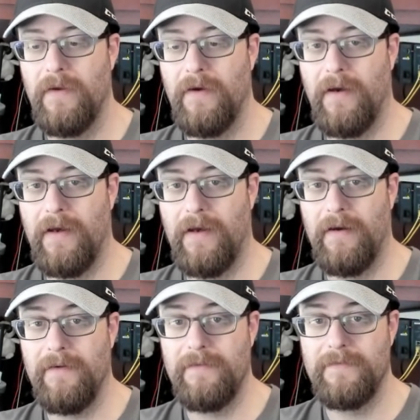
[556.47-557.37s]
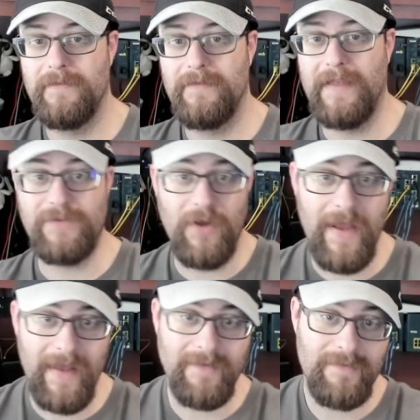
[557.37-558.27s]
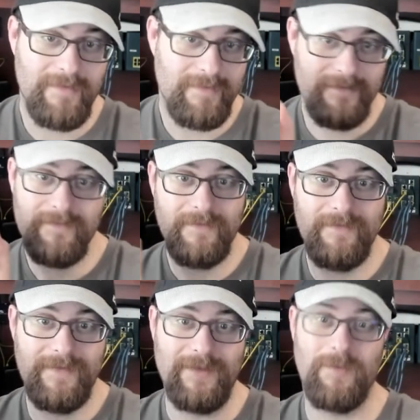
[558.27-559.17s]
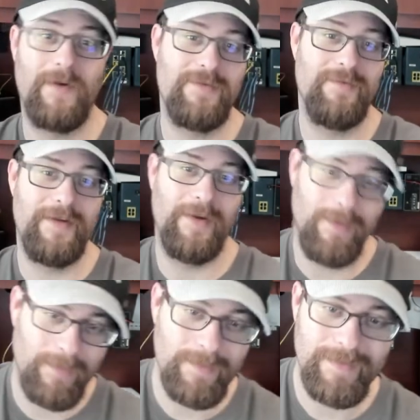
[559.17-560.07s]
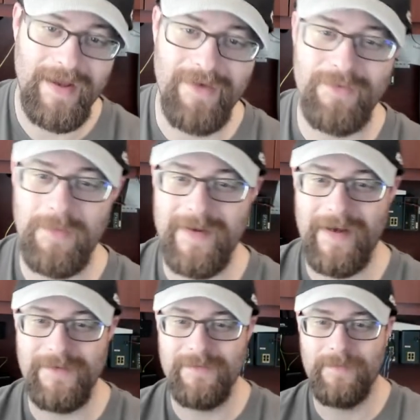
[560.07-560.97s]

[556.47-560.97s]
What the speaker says: that's all I had. Thanks for watching the video. Have a good week, guys.